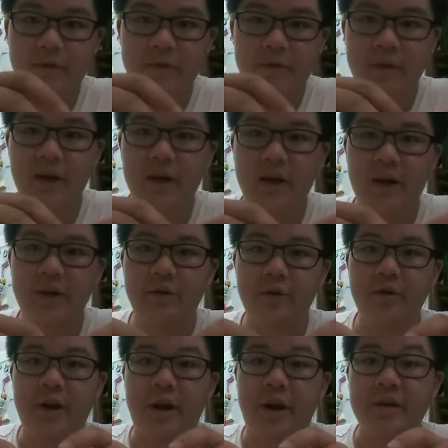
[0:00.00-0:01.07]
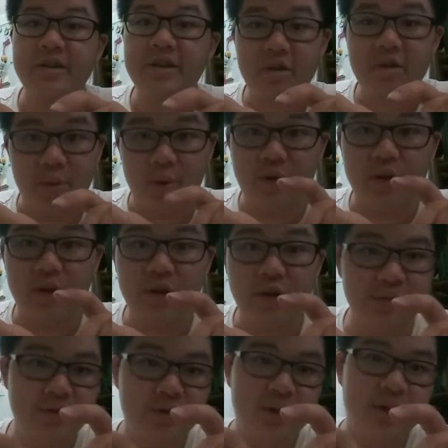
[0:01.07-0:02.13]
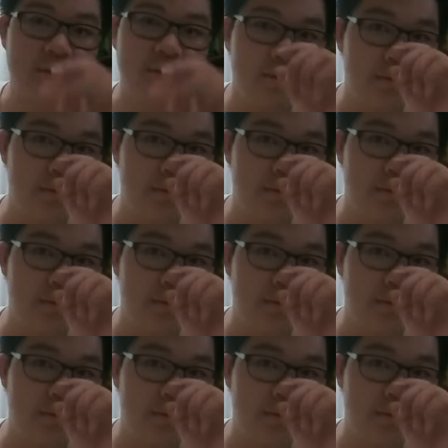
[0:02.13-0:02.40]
Feeling a lot older now. Is it your birthday, Noob Street?